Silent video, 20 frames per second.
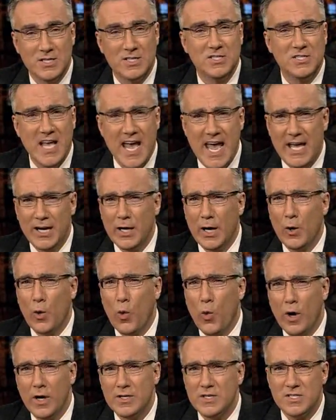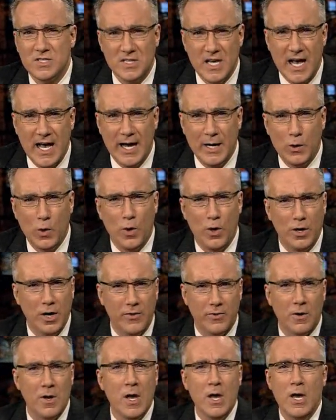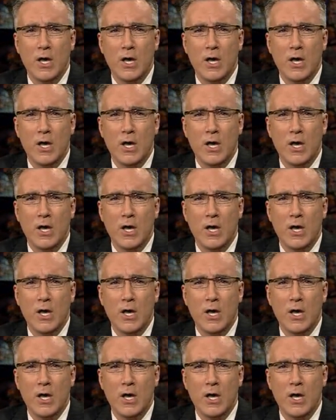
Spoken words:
stand on one side or another.